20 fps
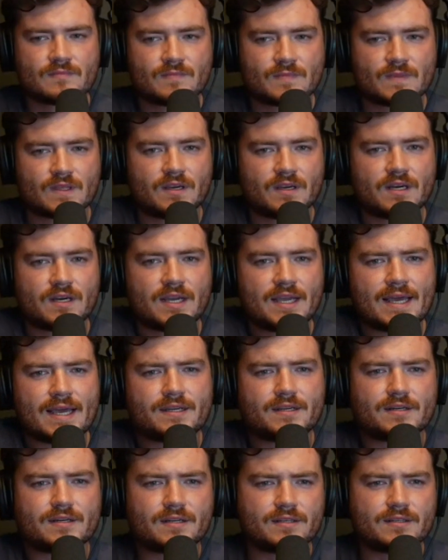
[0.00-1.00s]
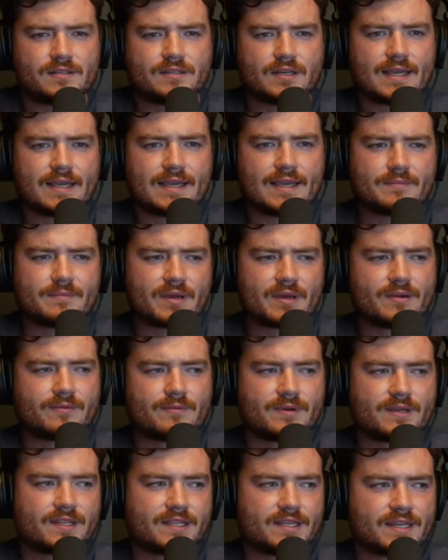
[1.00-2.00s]
I had my
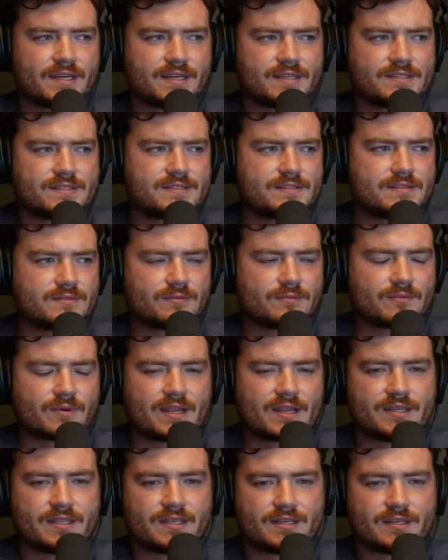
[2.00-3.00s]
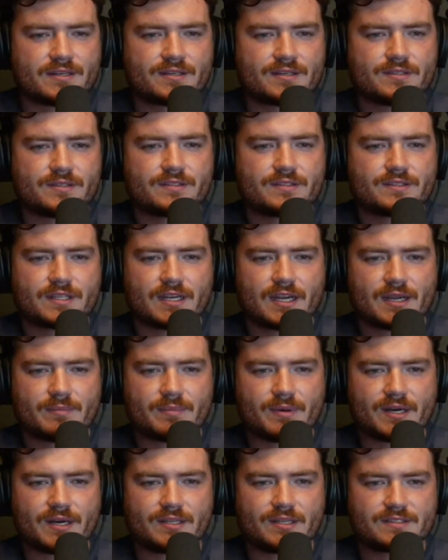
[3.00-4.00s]
really nice rain gear that I
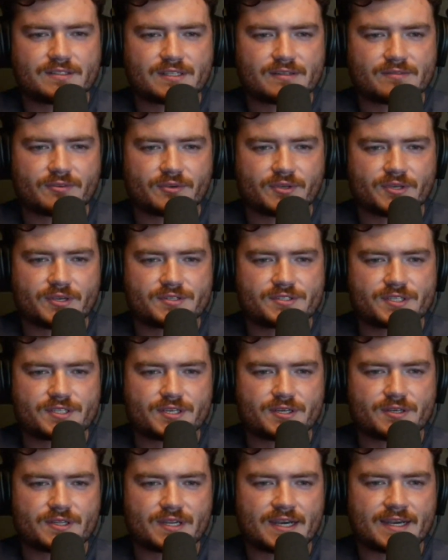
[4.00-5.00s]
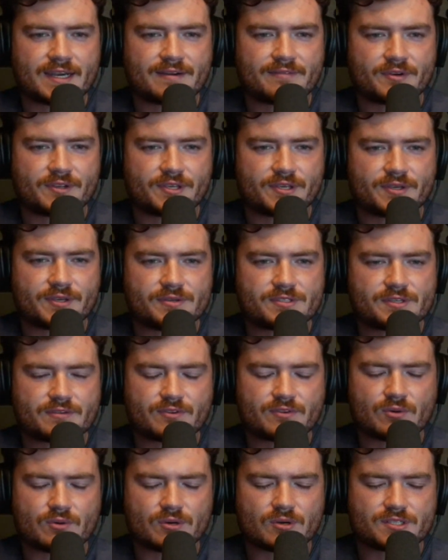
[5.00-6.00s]
bought several years ago that I never use, of
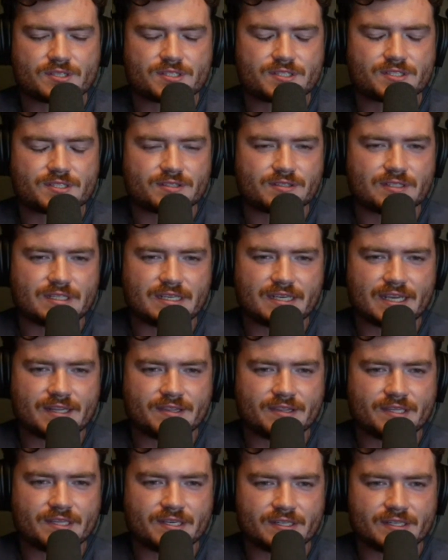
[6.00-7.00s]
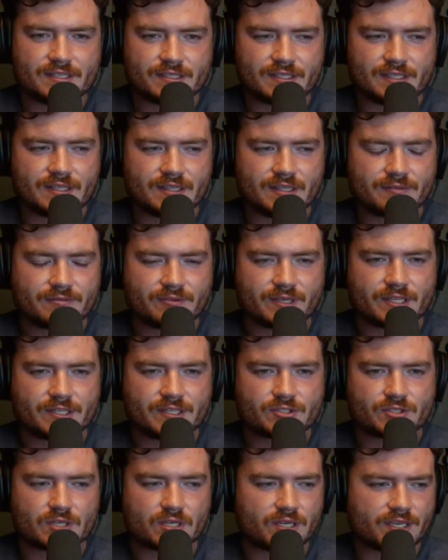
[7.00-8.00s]
course, in the freaking
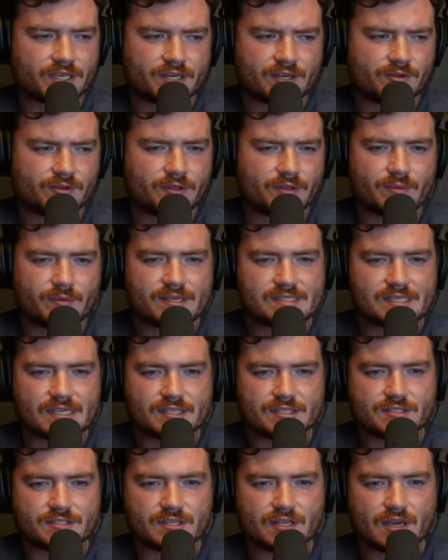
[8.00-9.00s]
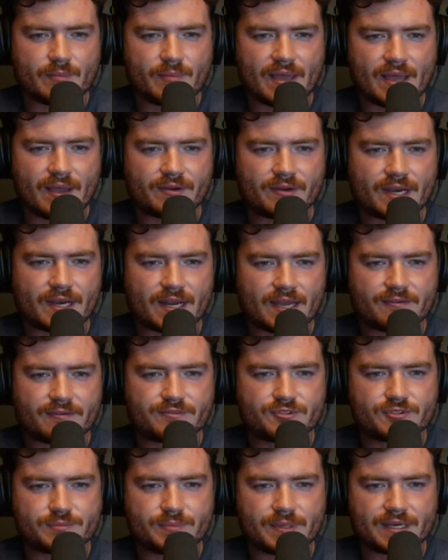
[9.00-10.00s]
truck, and it only weighs like 1.5 pounds,
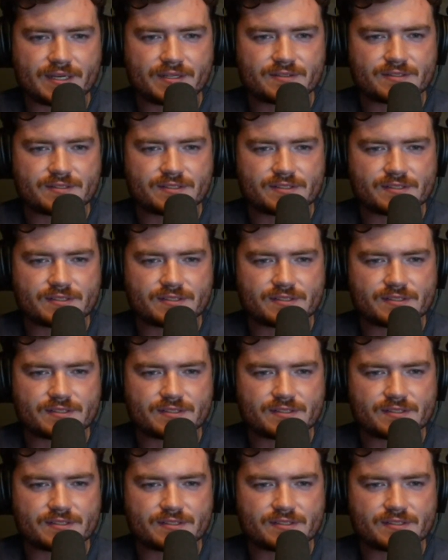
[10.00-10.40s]
2 pounds.